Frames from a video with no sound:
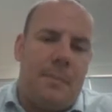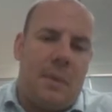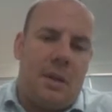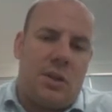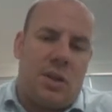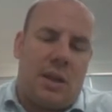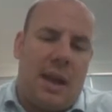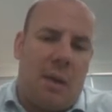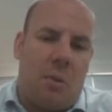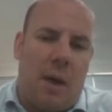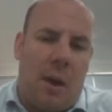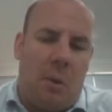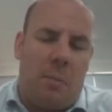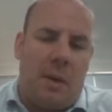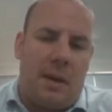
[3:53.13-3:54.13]
So that will
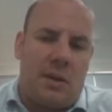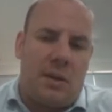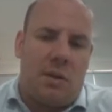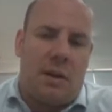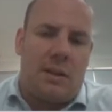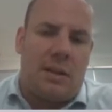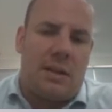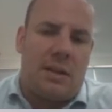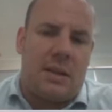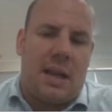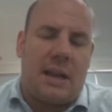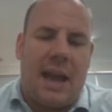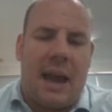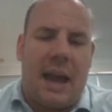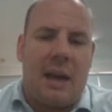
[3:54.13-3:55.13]
help us to
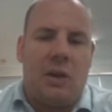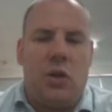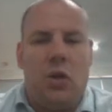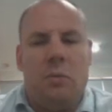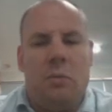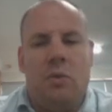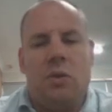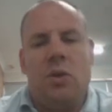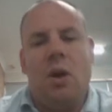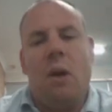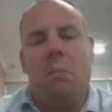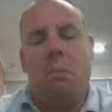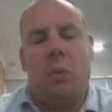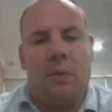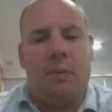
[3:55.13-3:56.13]
understand how humans
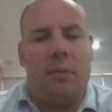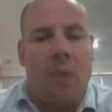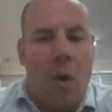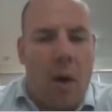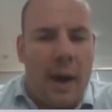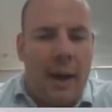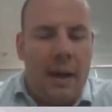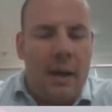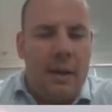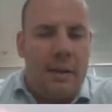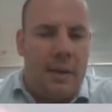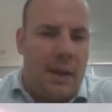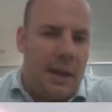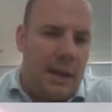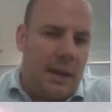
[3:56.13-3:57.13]
modify
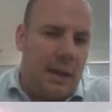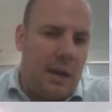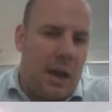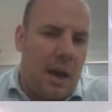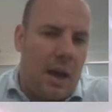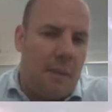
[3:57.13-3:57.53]
the